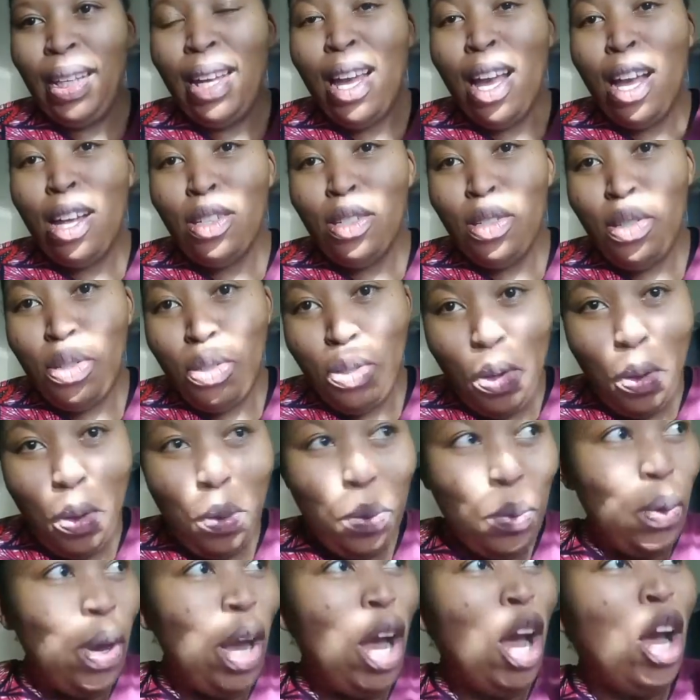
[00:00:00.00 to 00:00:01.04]
So
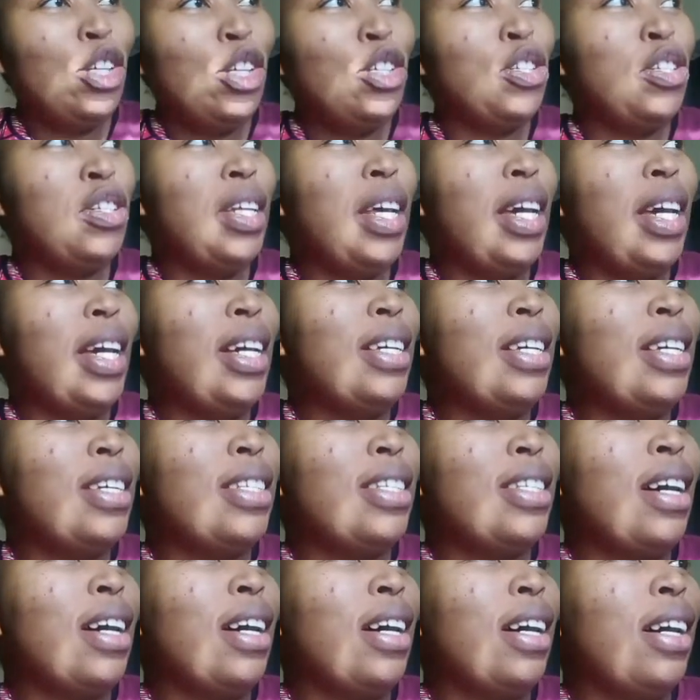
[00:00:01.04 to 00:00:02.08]
today is
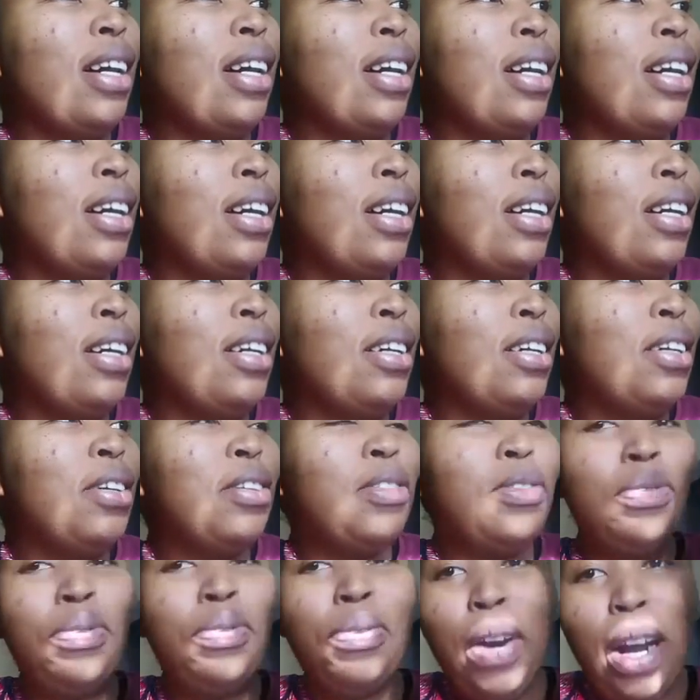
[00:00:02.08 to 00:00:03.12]
a
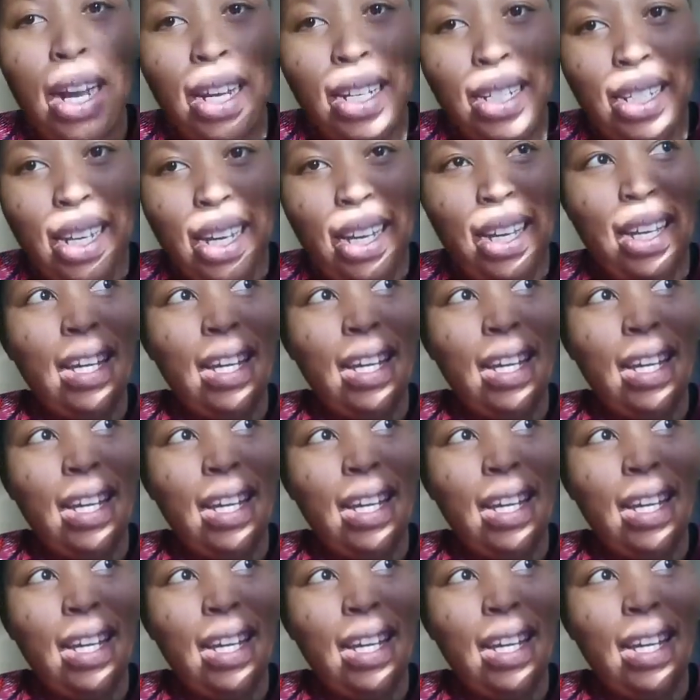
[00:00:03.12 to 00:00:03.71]
Friday,